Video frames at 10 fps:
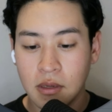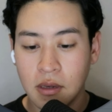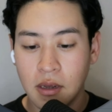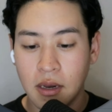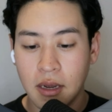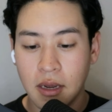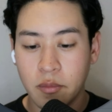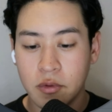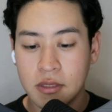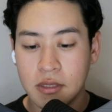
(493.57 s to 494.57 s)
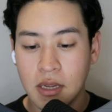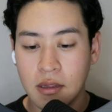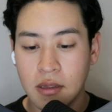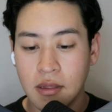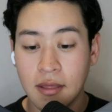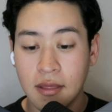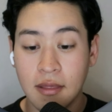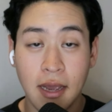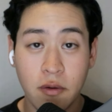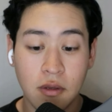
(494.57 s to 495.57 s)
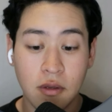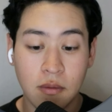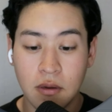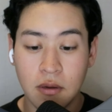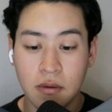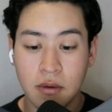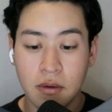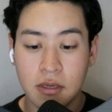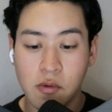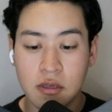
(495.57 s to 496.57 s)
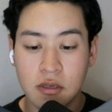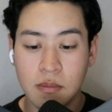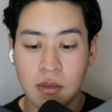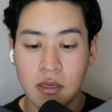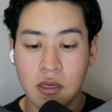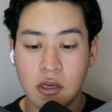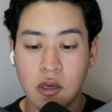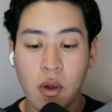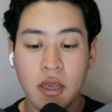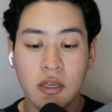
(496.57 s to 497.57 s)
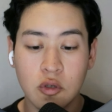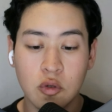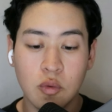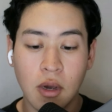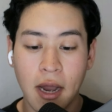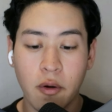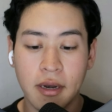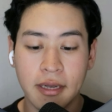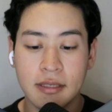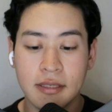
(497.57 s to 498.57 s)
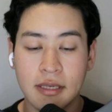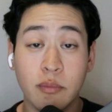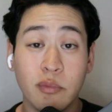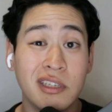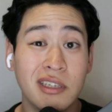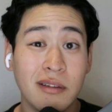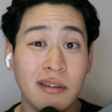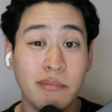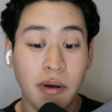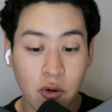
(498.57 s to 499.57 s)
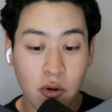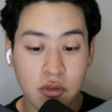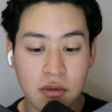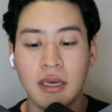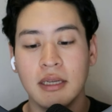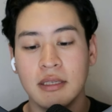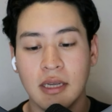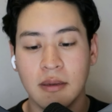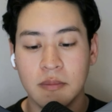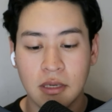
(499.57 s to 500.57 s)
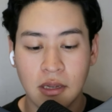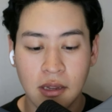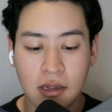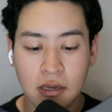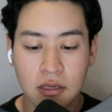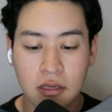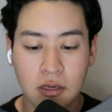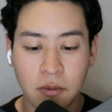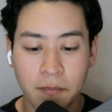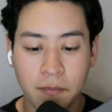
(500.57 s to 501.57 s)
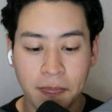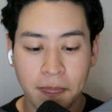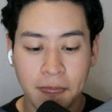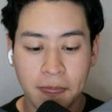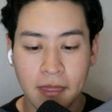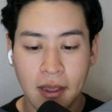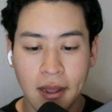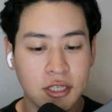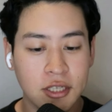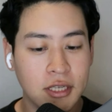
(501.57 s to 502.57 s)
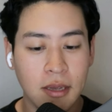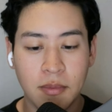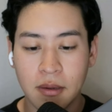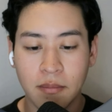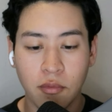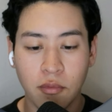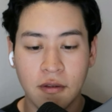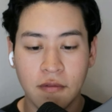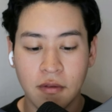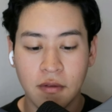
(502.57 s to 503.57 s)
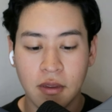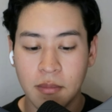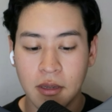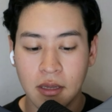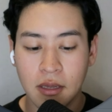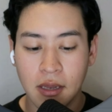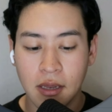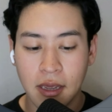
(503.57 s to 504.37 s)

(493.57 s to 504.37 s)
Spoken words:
And I will say that the outcome here is going to be going to our next step, which is the post-meeting steps. So just keeping it brief, keeping it light.